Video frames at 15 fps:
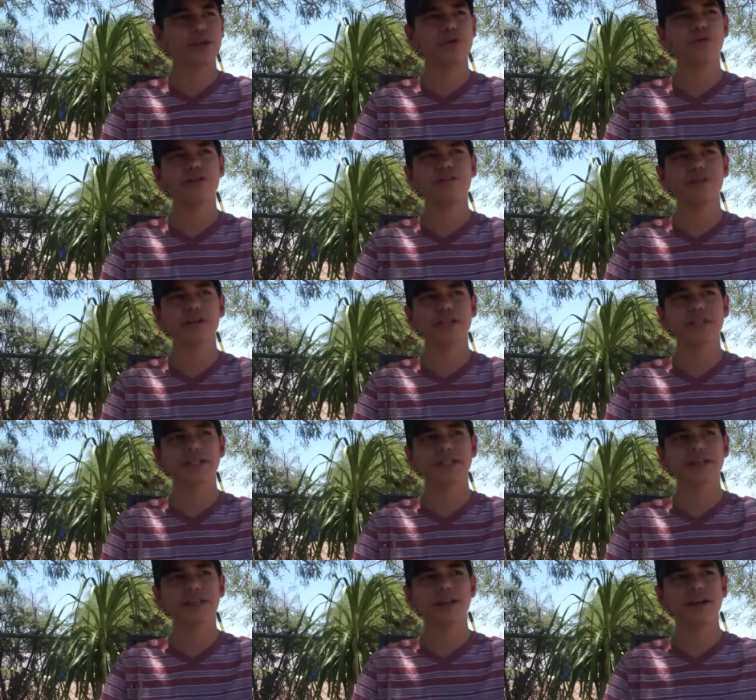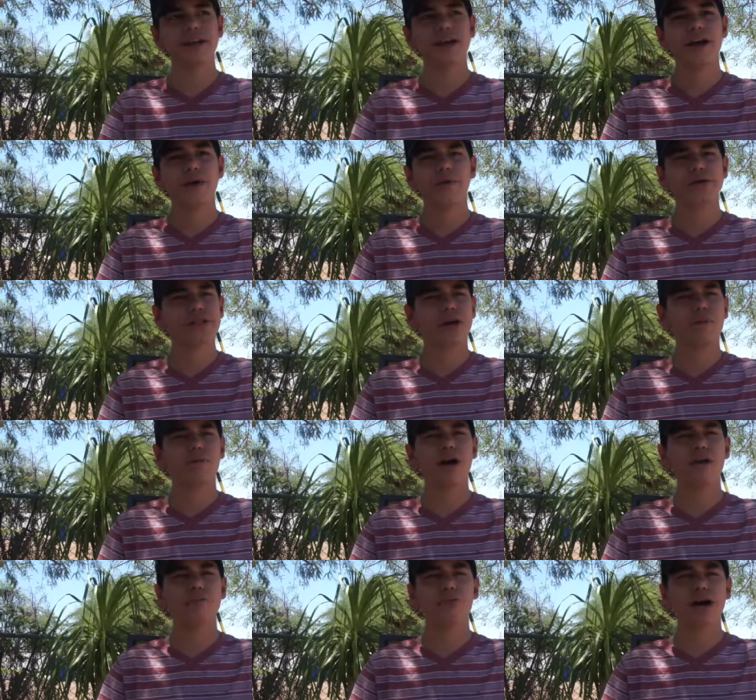the newer version, which on
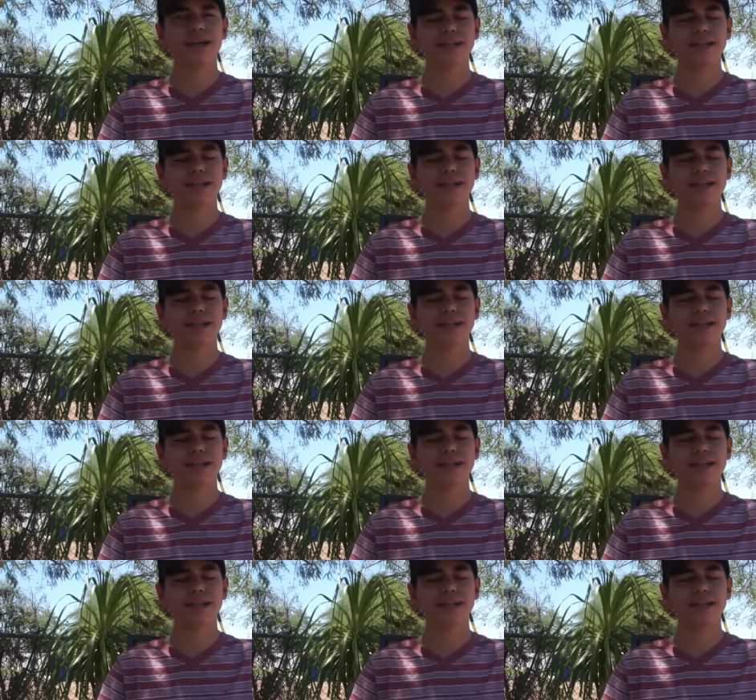Pop